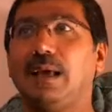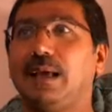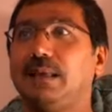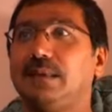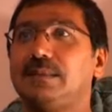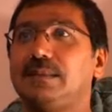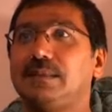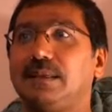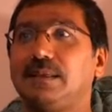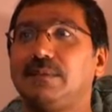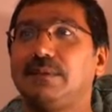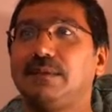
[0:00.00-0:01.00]
and
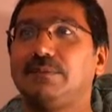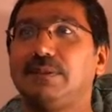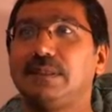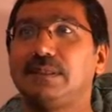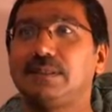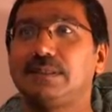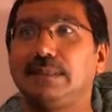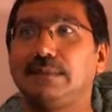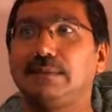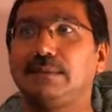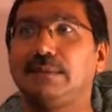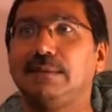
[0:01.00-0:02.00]
the first
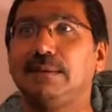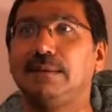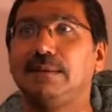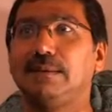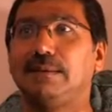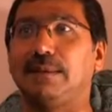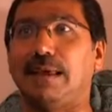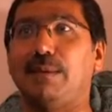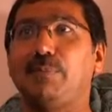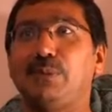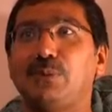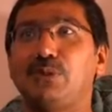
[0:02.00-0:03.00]
thing that
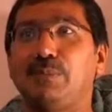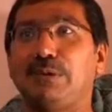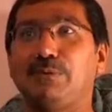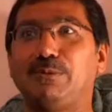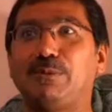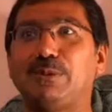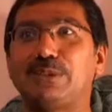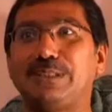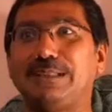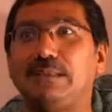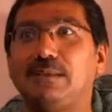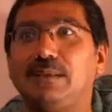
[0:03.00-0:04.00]
happened to me was
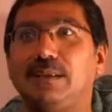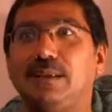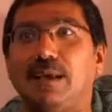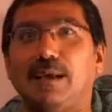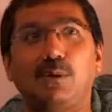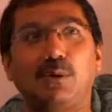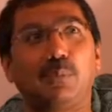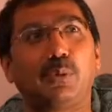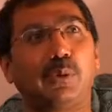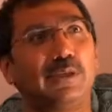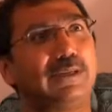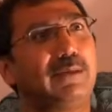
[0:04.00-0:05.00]
that I got
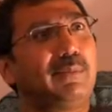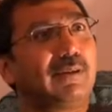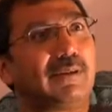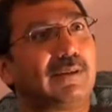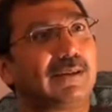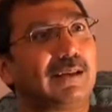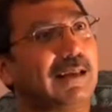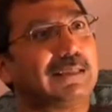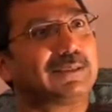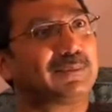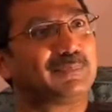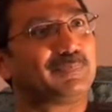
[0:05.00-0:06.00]
put in an immigrant
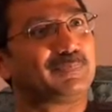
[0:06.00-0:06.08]
class